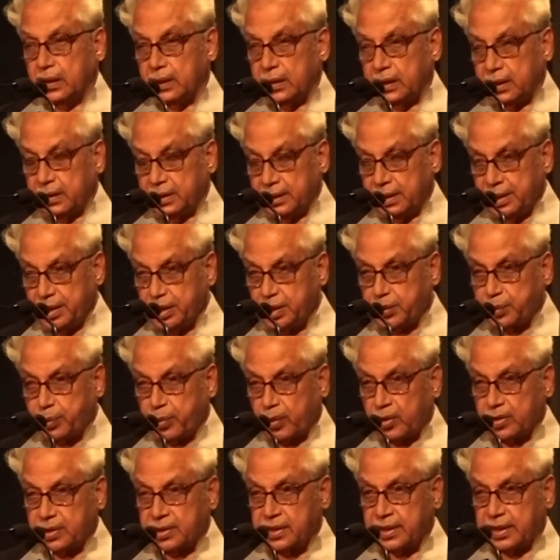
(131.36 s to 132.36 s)
In this
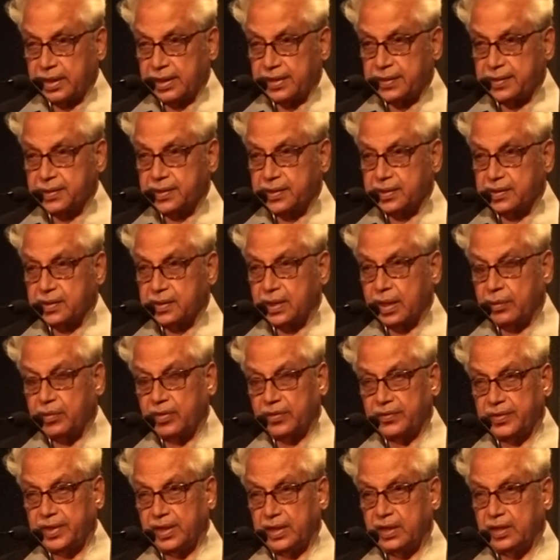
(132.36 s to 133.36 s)
process, some
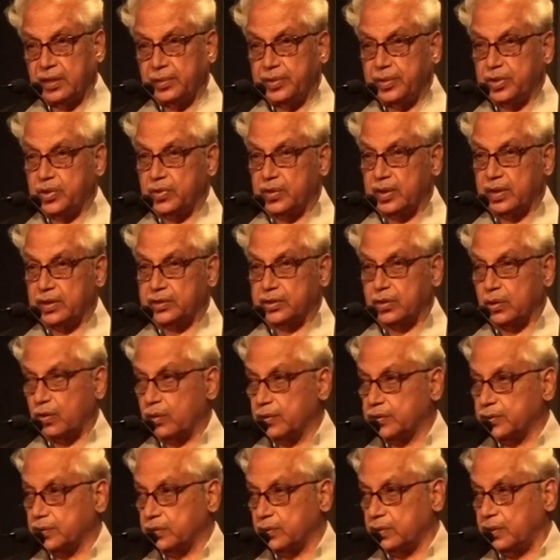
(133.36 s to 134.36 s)
of the individuals
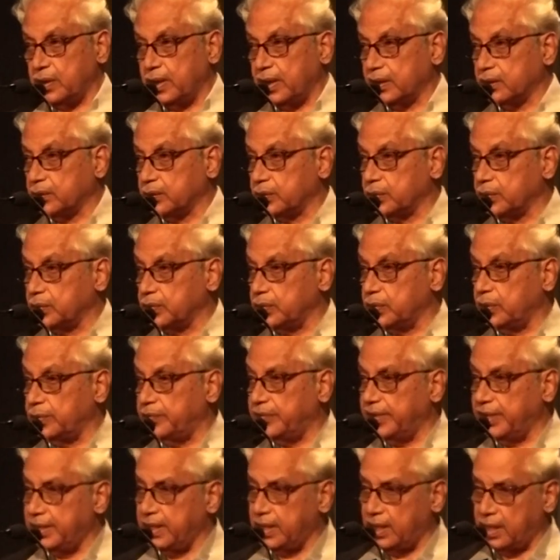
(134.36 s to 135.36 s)
also had to do
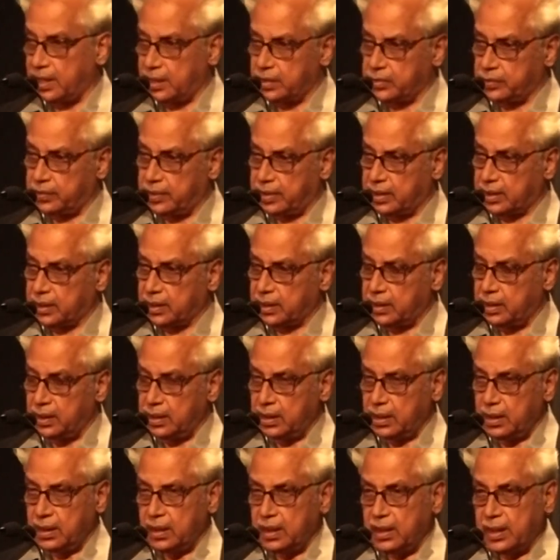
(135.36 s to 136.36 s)
very hard work,
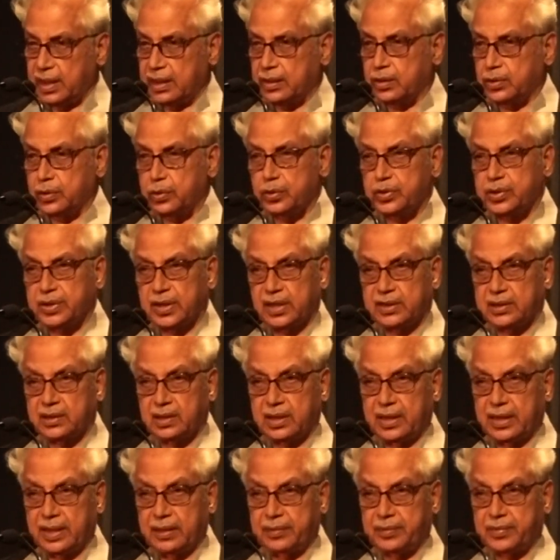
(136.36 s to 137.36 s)
and two such
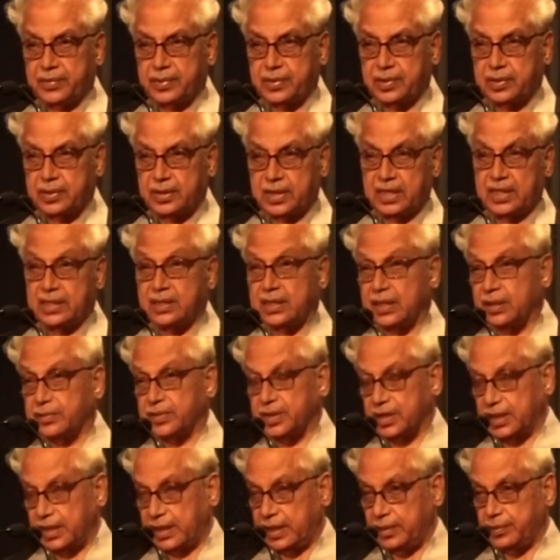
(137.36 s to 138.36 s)
names, three
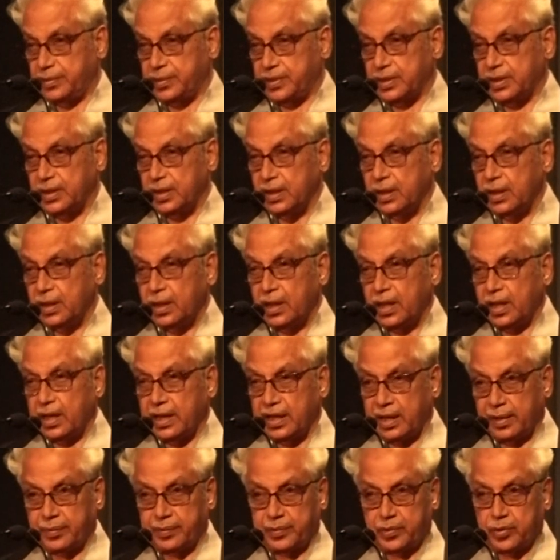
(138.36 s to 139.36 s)
such names, I
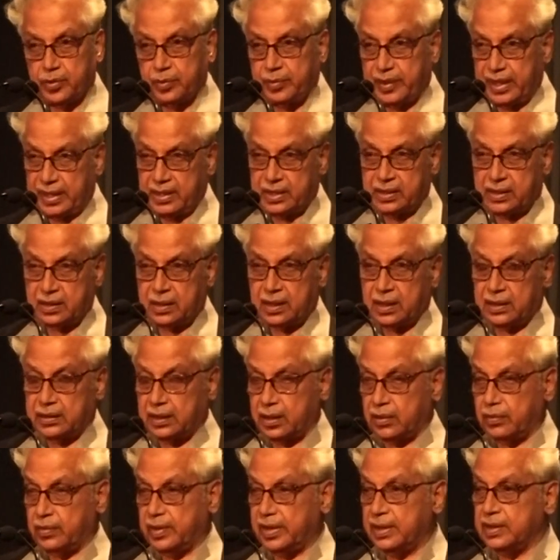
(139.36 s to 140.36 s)
have to mention,
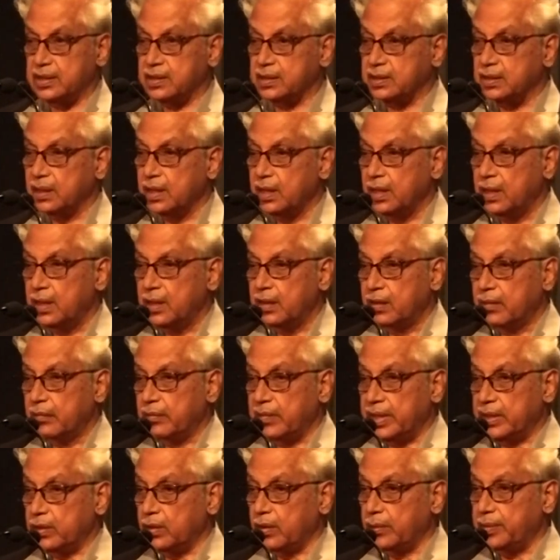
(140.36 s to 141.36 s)
otherwise,
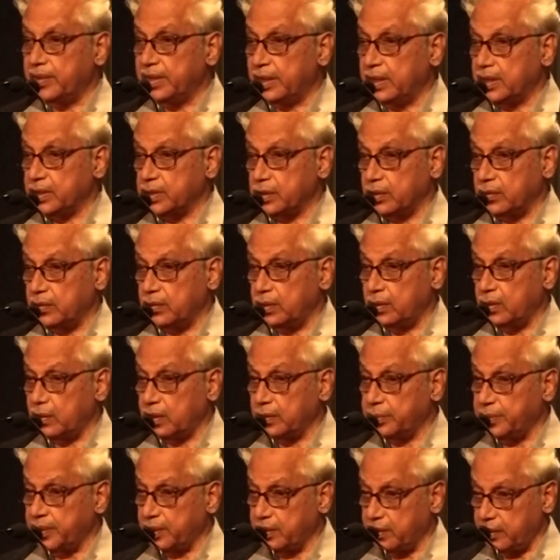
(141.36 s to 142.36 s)
my obligation will
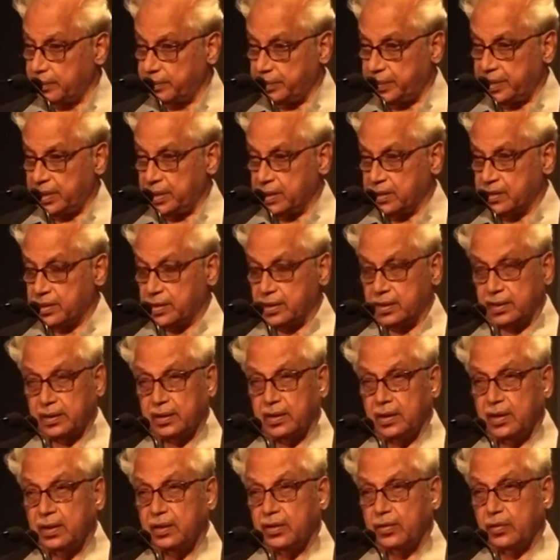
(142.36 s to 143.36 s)
not be complete.
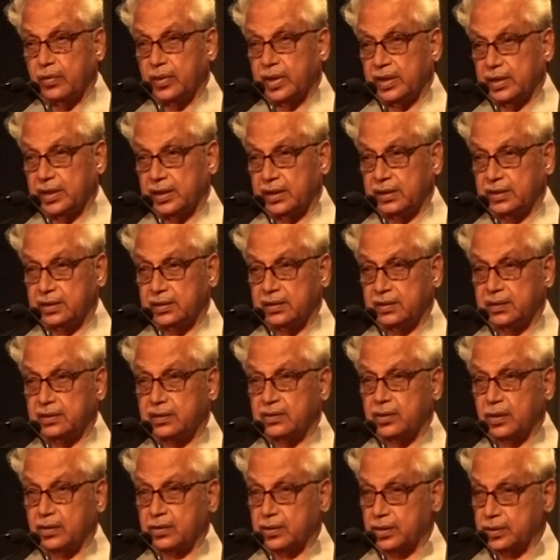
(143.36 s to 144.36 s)
One is
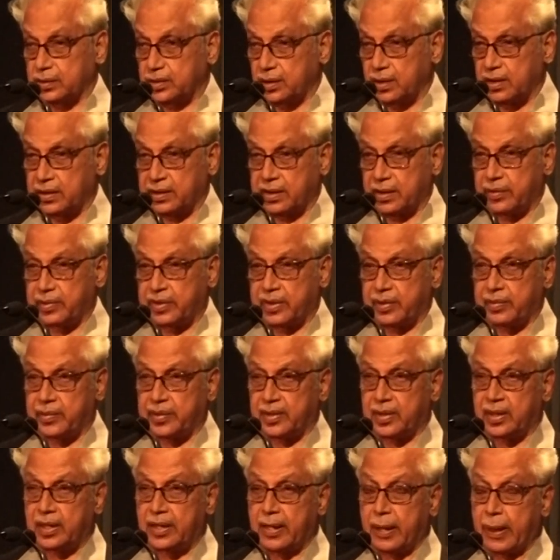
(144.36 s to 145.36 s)
Dr. Shankar
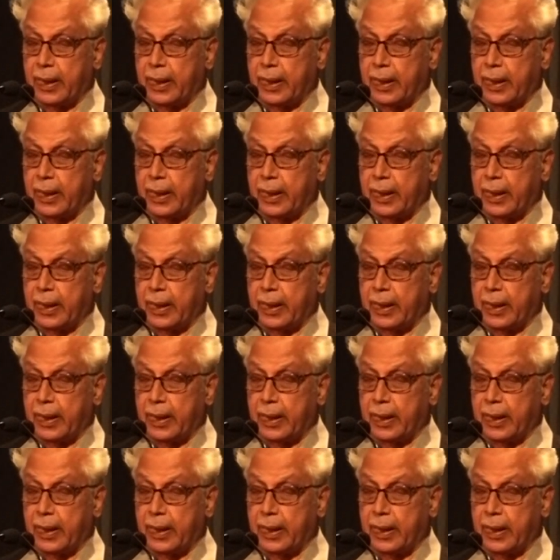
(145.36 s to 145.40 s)
Barman,